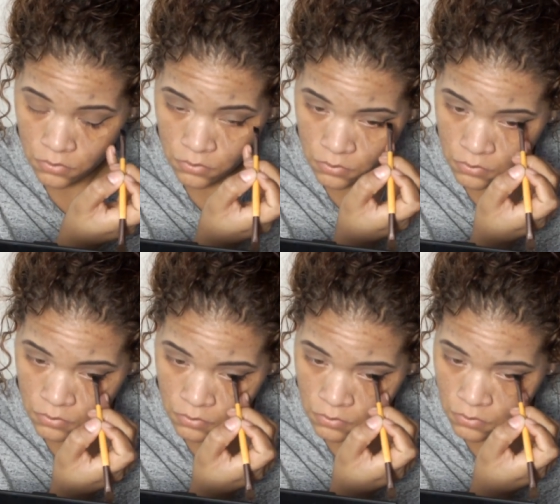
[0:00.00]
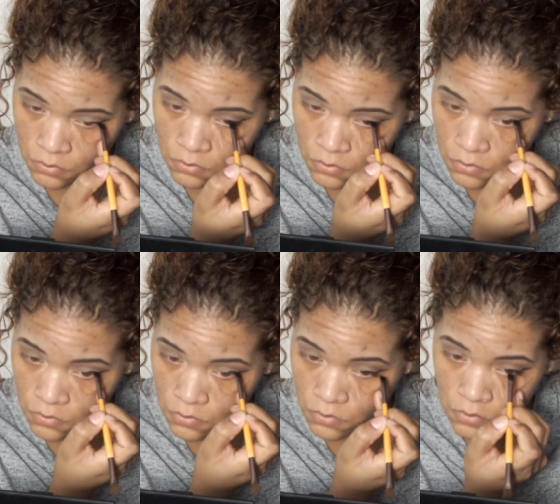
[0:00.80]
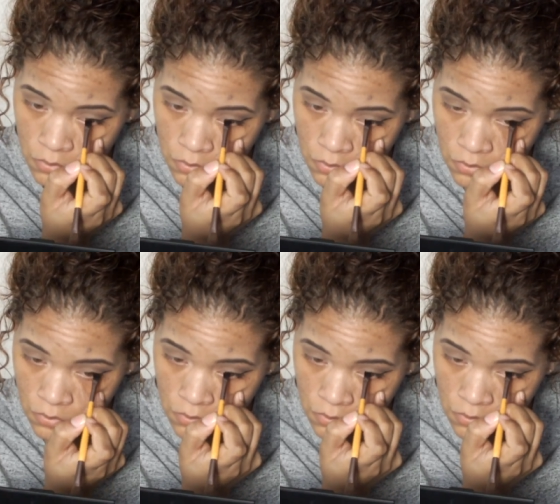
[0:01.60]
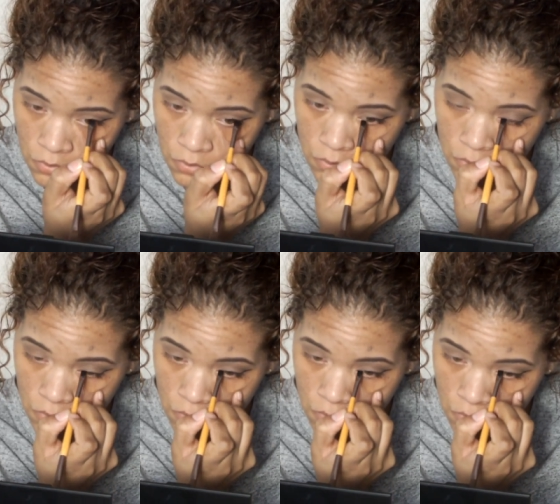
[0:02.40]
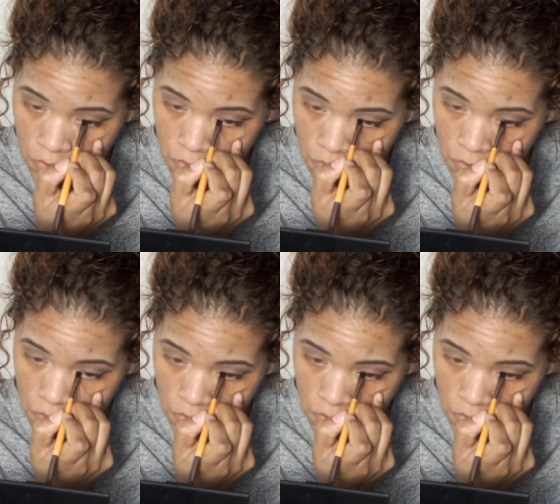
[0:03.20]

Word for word: Alright, just got to make sure I don't poke myself in the eye there.